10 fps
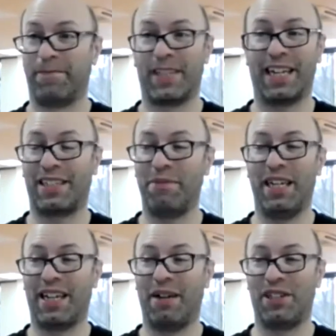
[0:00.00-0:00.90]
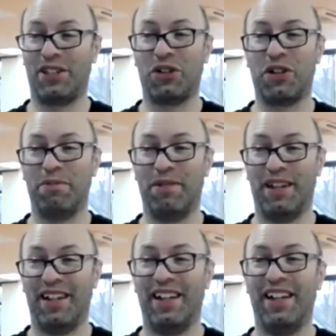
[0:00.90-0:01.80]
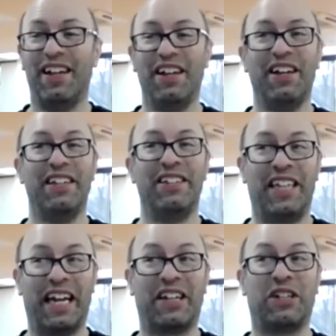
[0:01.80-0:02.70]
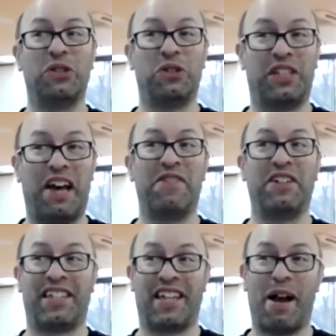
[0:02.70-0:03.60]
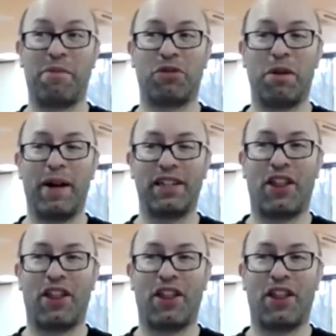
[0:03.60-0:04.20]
Guess how many times it took them? 6 or 7 times. What about the